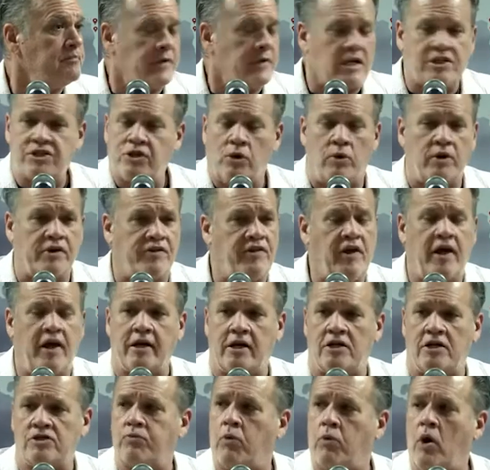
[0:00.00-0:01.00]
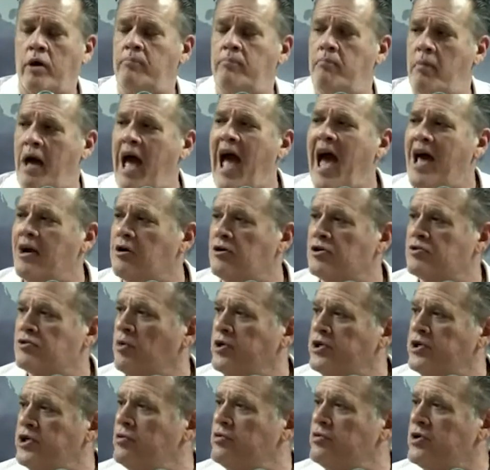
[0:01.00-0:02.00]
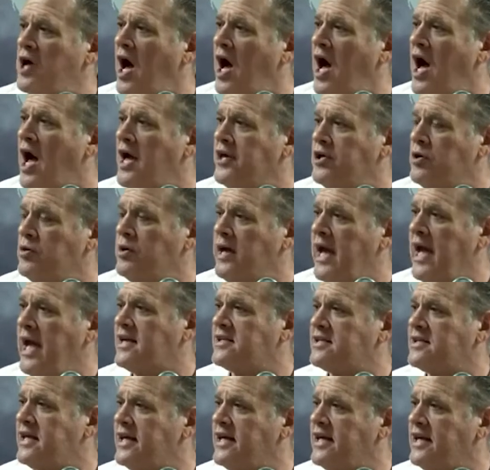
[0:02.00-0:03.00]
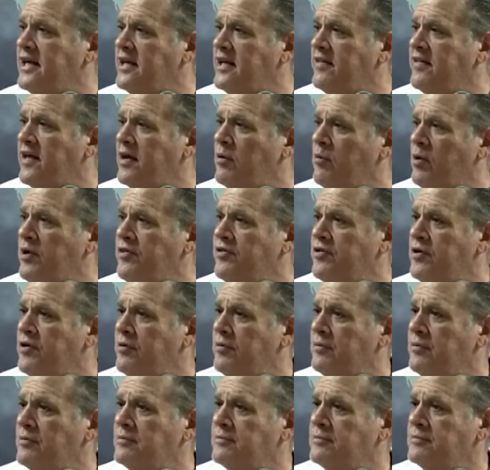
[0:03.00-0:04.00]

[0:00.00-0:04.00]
That's the only thing, because what matters when you die? You can't take anything with you.